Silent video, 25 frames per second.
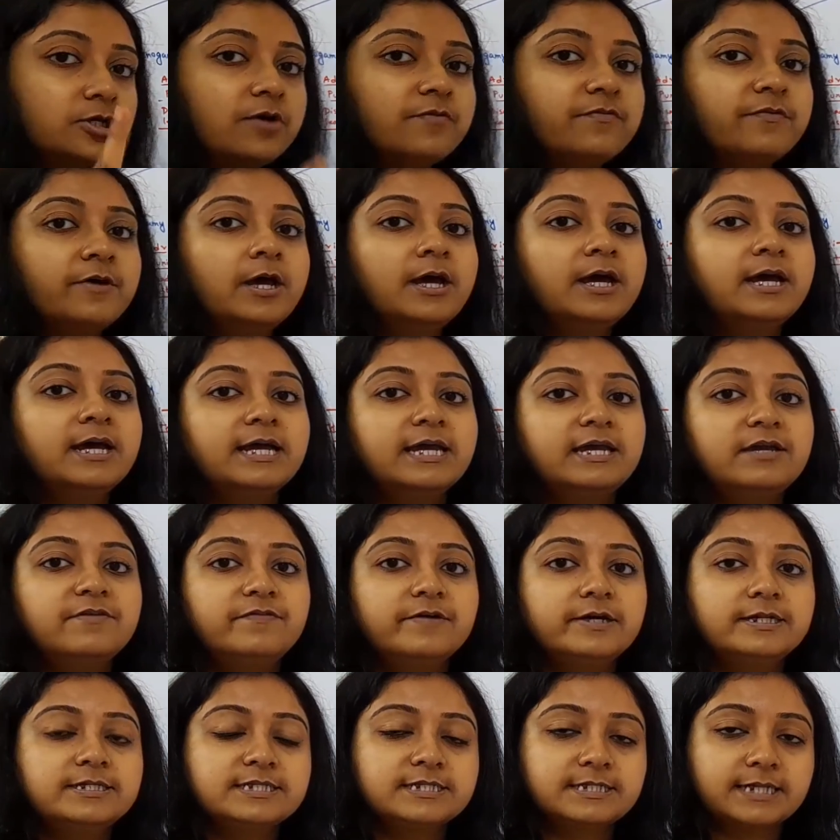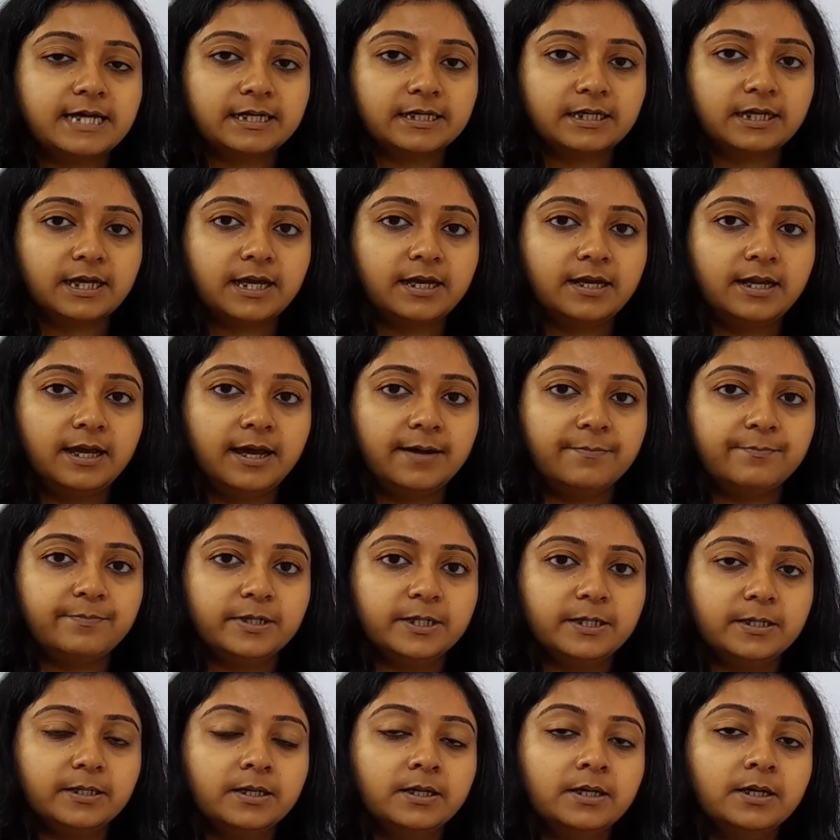of events that can
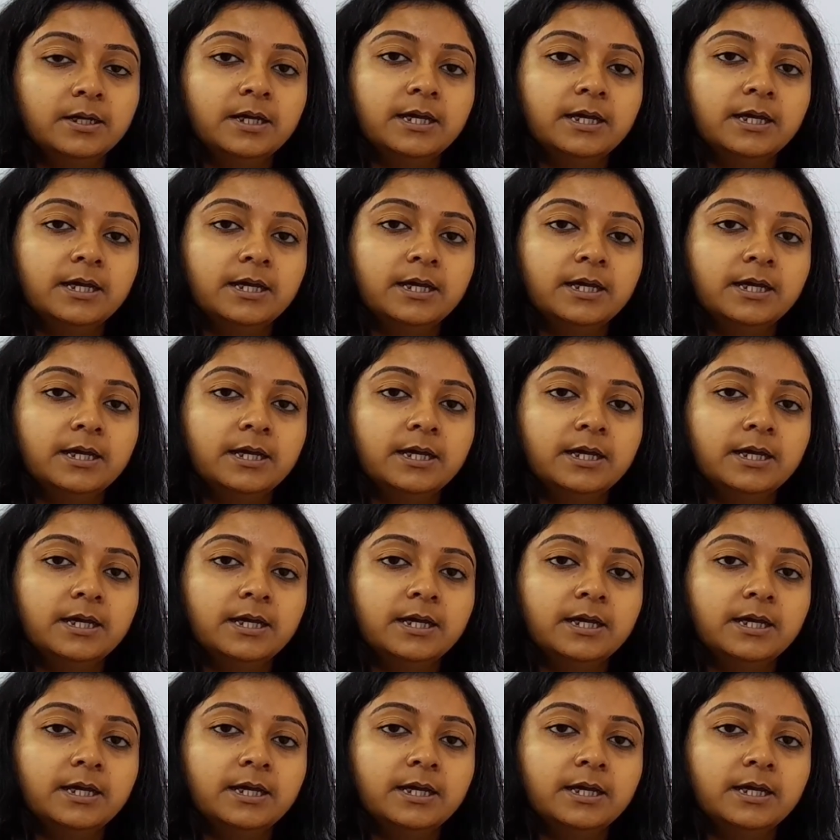happen.